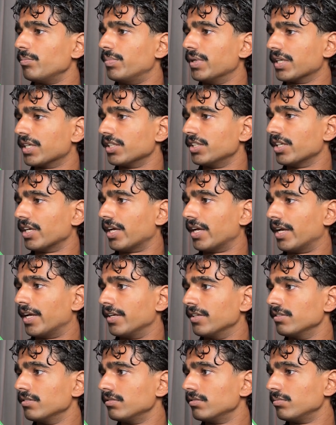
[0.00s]
pick a
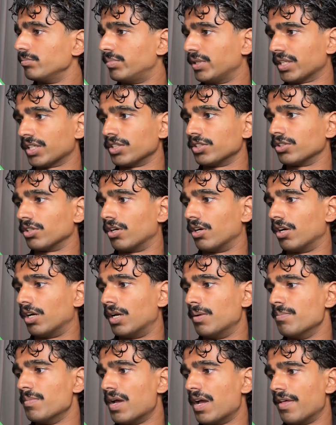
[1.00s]
day, pick a
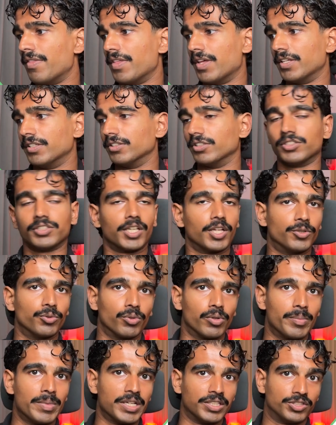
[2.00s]
time, and then schedule
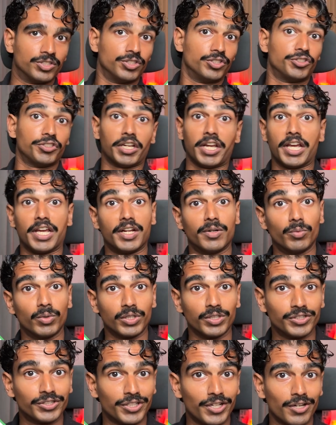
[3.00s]
the message, and we're
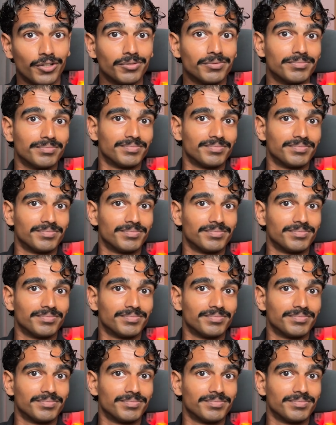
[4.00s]
good to go.